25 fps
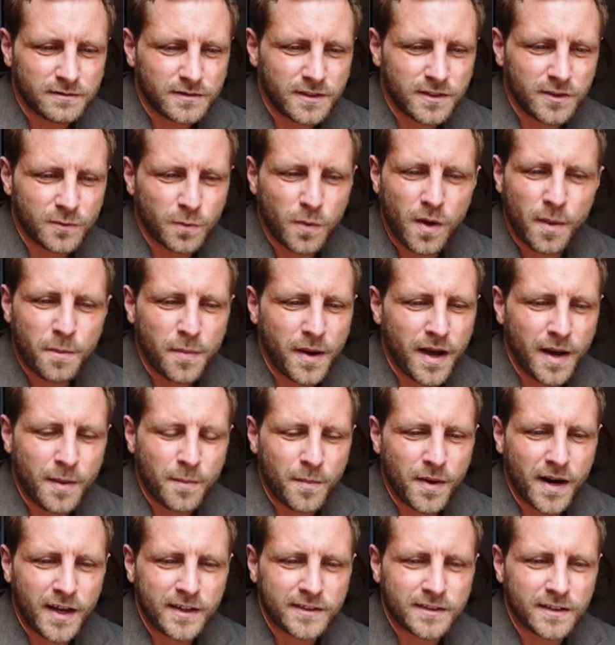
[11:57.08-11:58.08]
Just one pattern
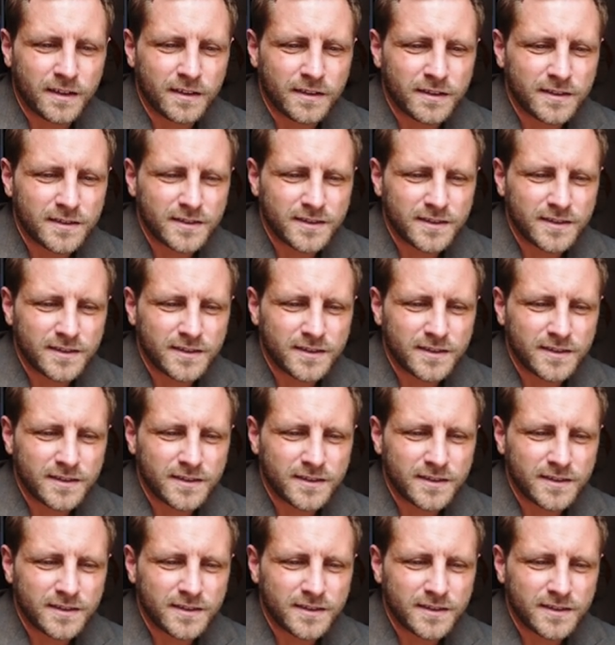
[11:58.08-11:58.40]
blazer.